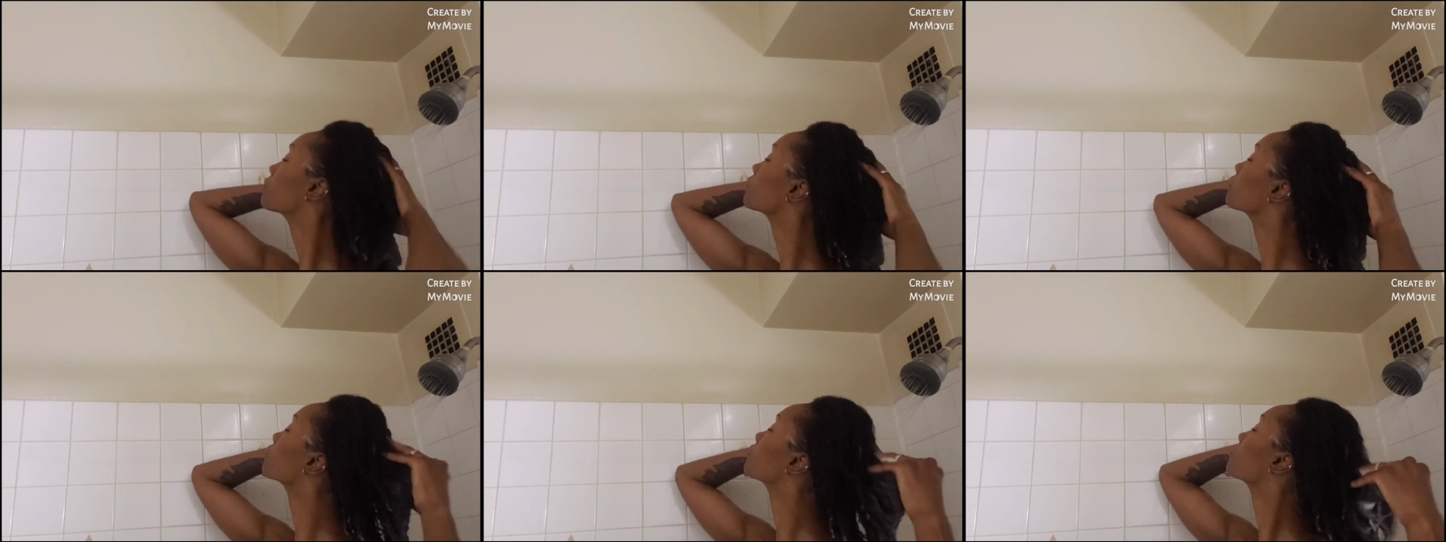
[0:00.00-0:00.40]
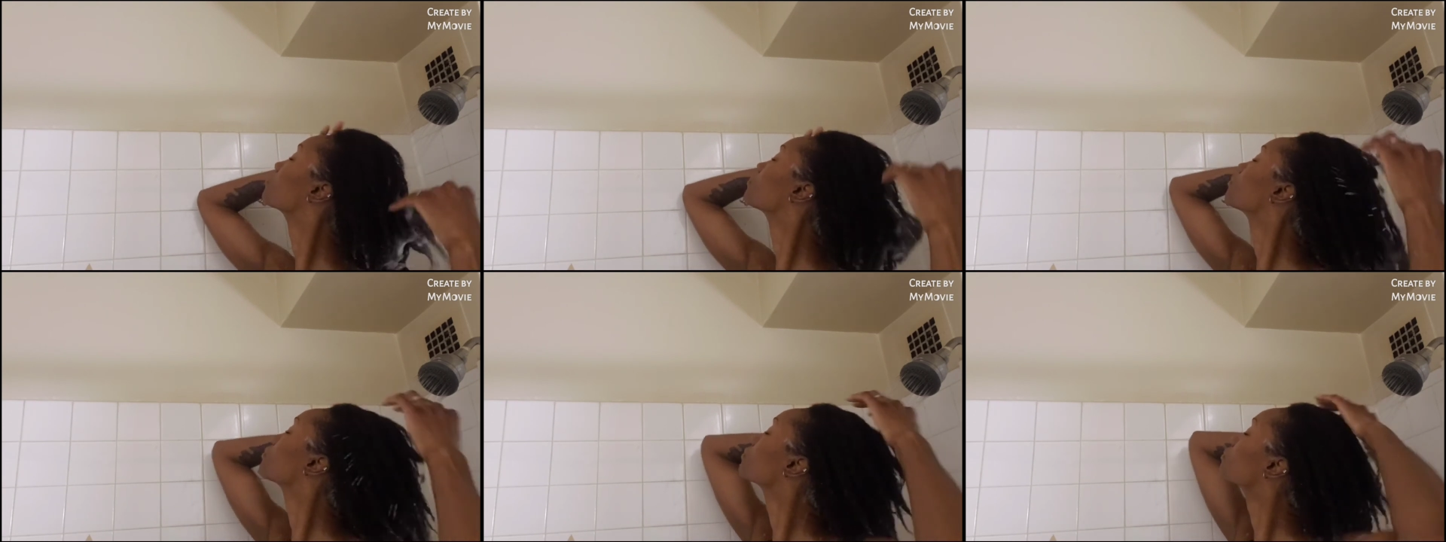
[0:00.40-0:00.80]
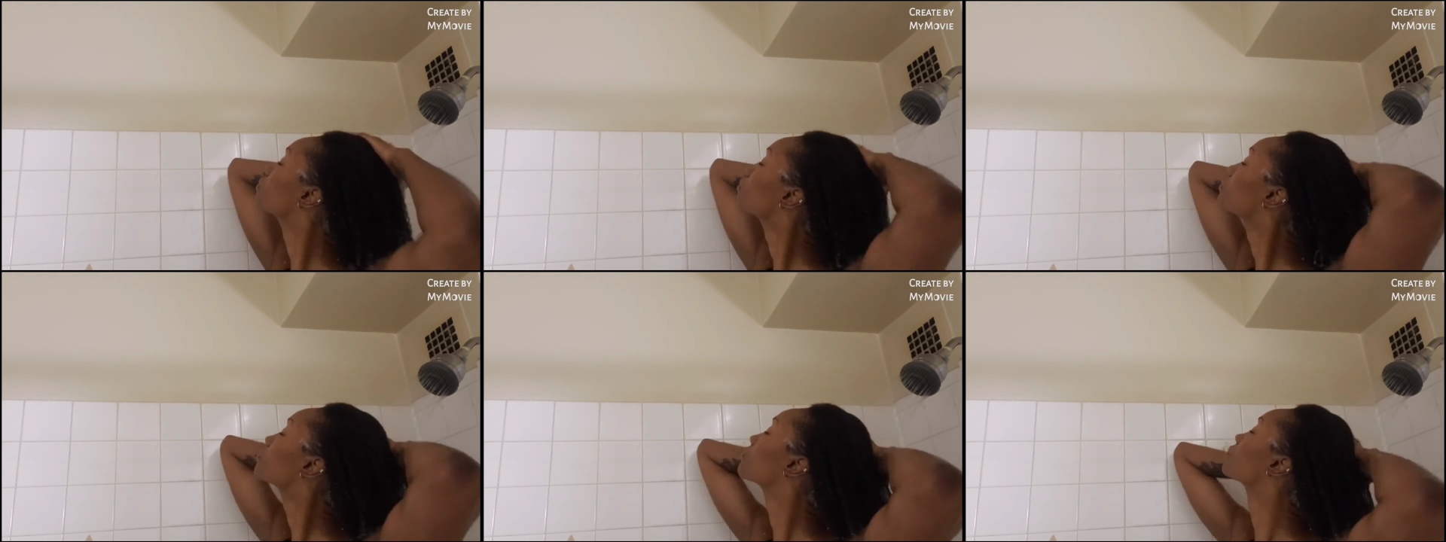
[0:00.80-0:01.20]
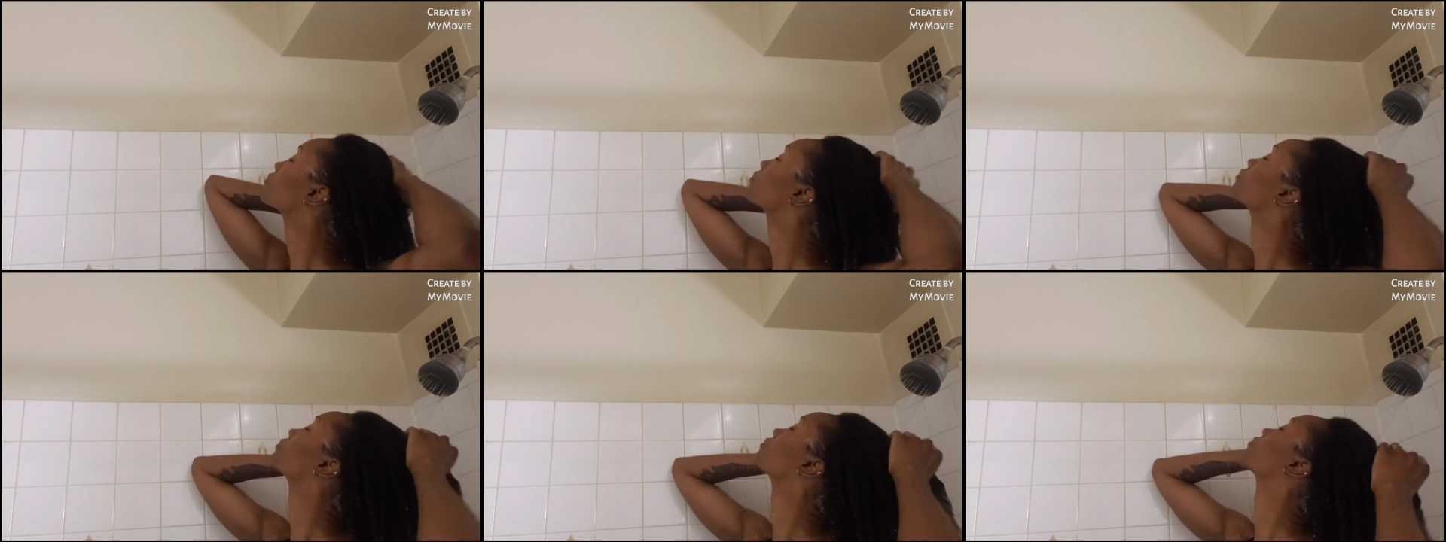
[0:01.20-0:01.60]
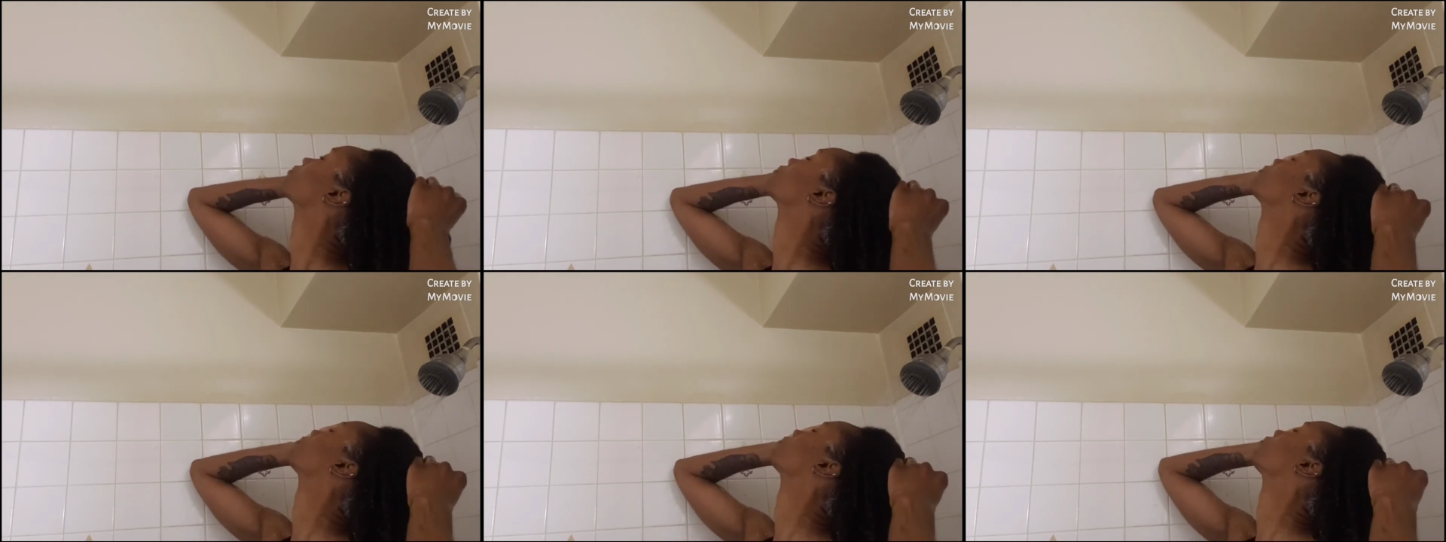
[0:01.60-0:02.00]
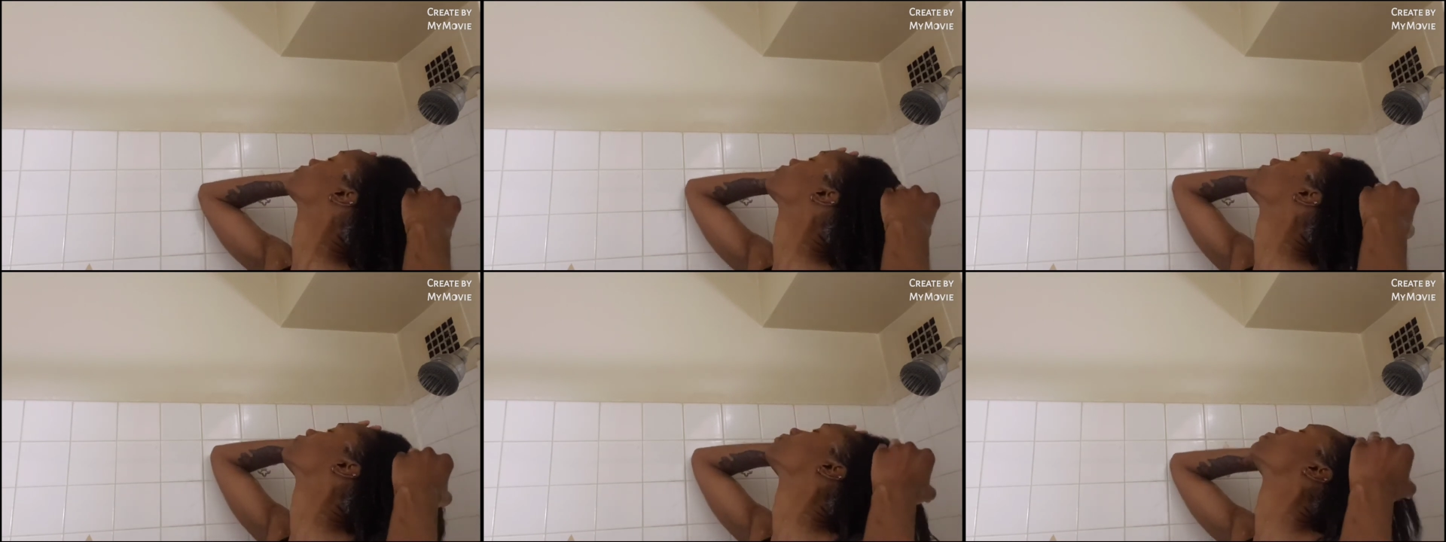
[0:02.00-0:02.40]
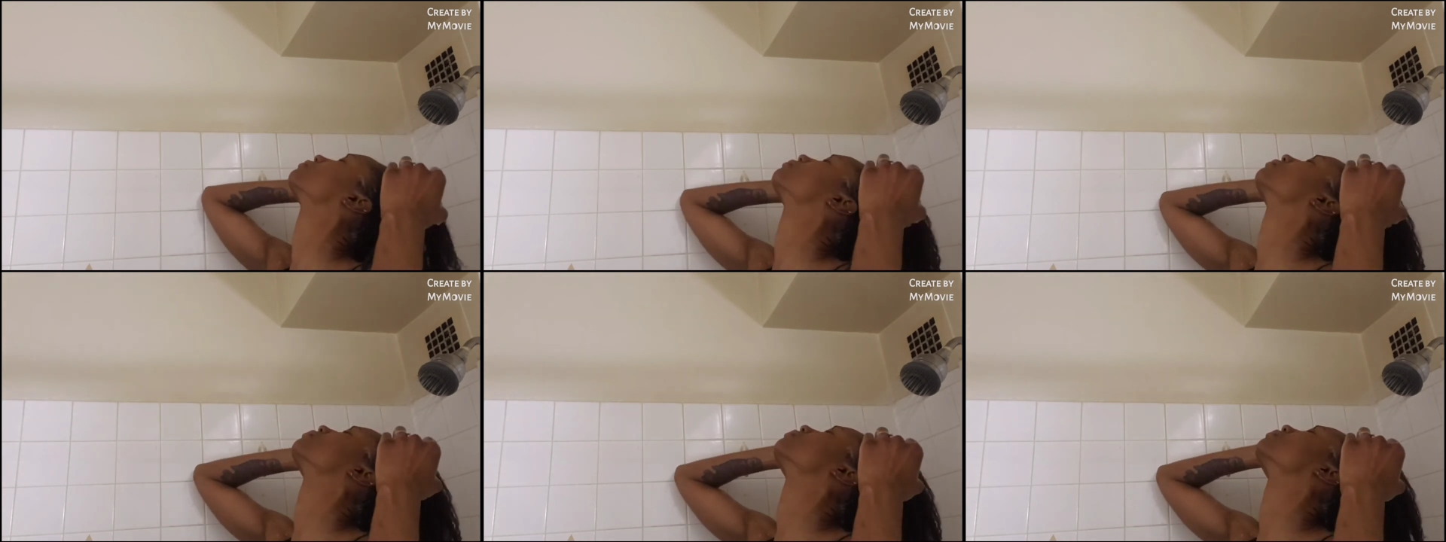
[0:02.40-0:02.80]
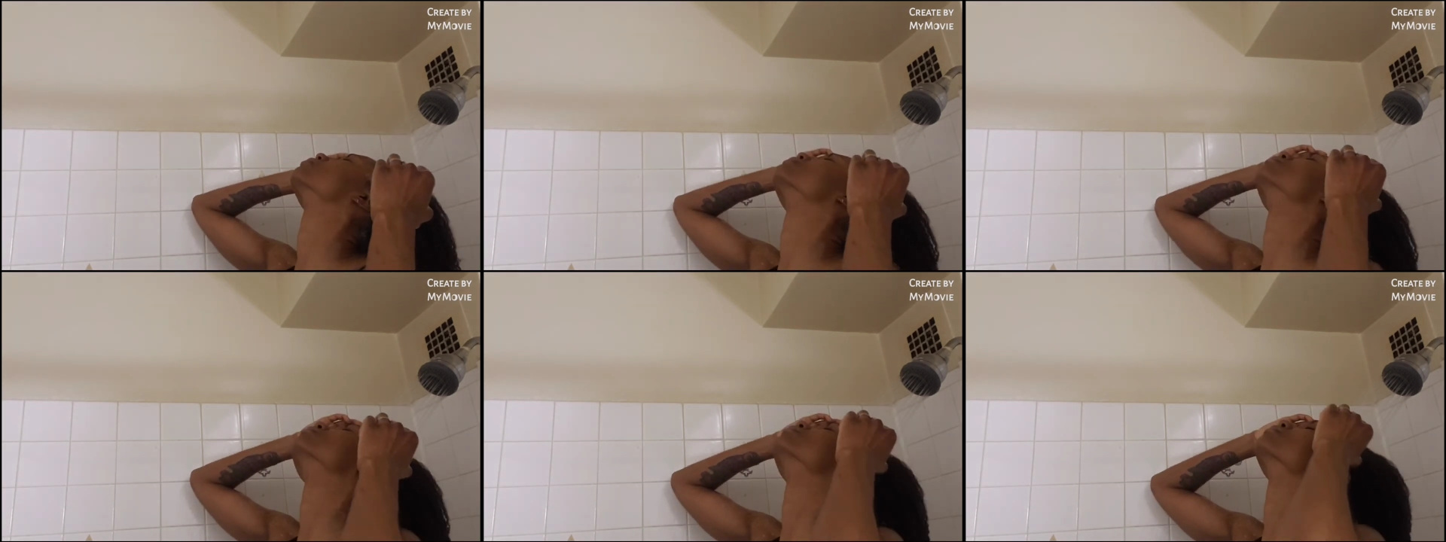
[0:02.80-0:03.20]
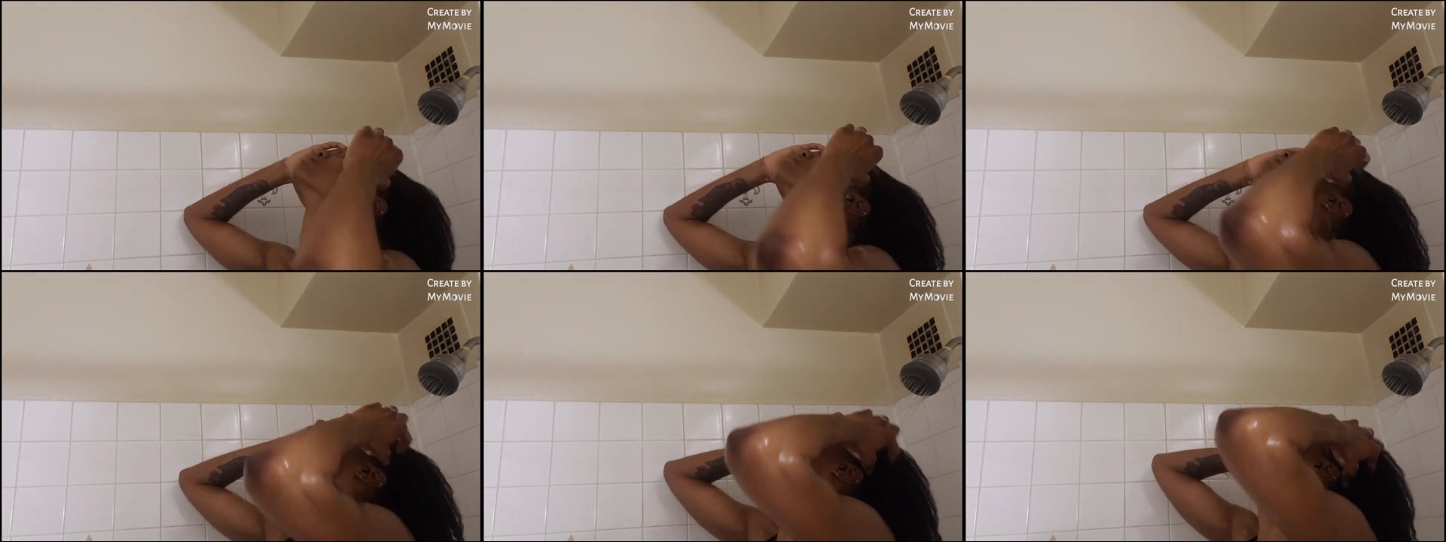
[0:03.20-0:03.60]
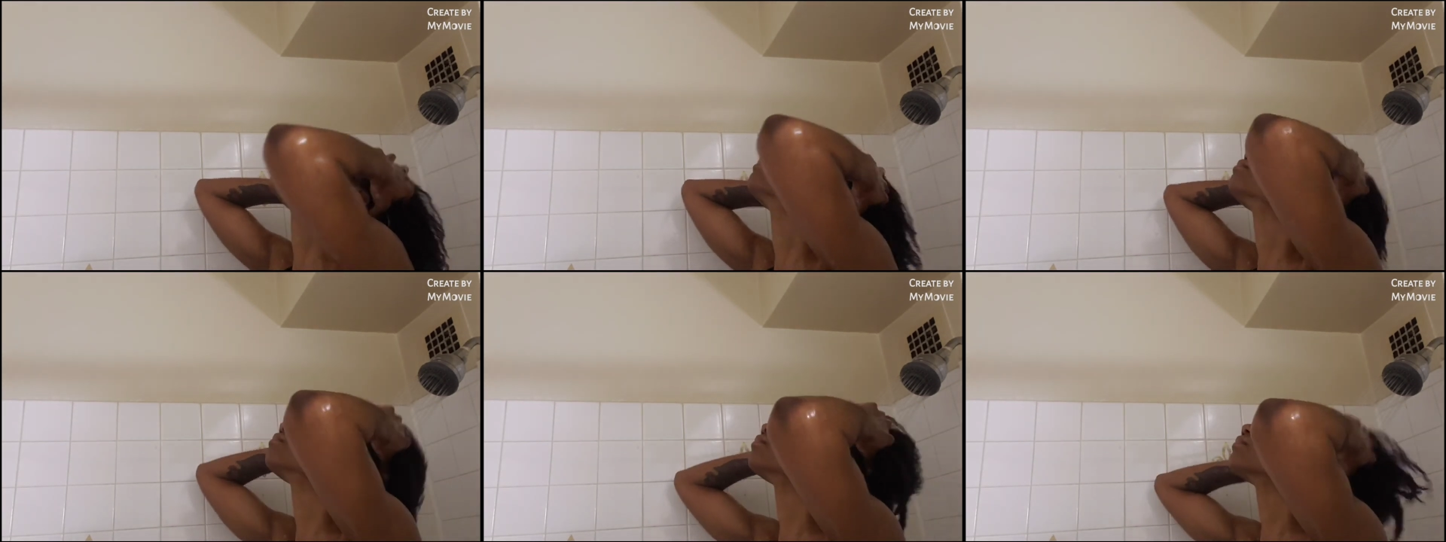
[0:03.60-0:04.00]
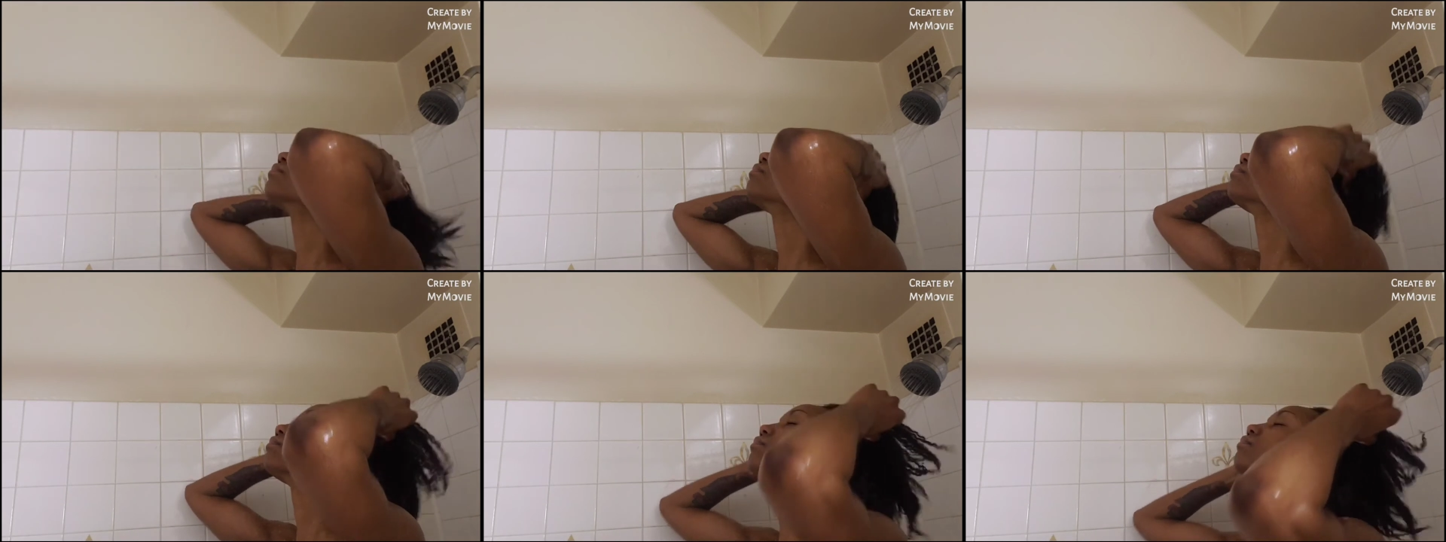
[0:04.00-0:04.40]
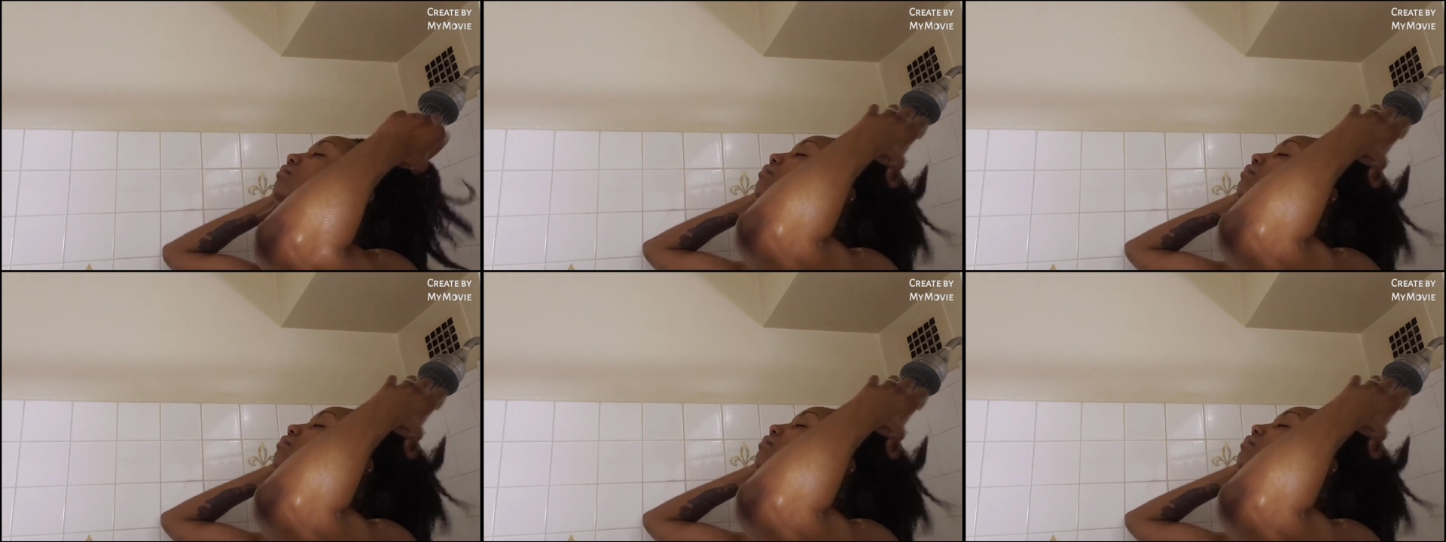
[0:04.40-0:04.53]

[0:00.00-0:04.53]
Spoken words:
Nobody's mouth can be seen.